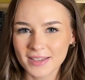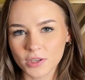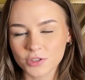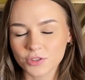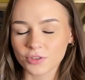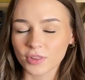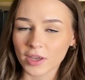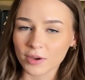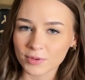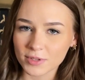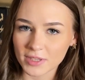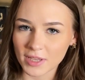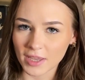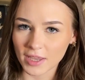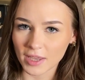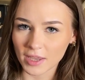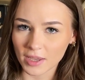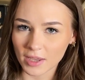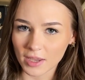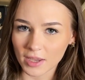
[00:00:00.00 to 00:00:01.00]
So that was
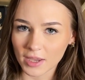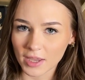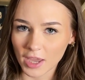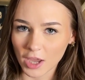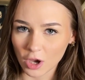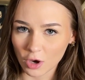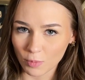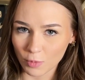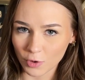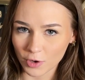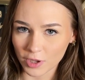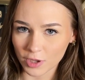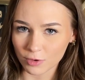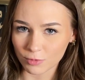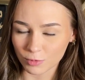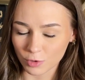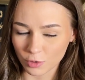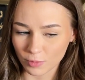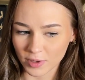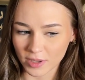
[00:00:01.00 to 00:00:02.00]
a cowboy
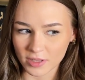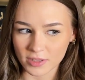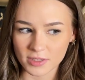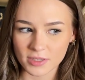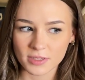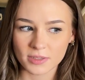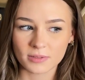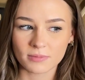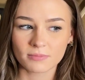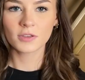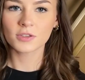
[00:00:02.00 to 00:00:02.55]
romance.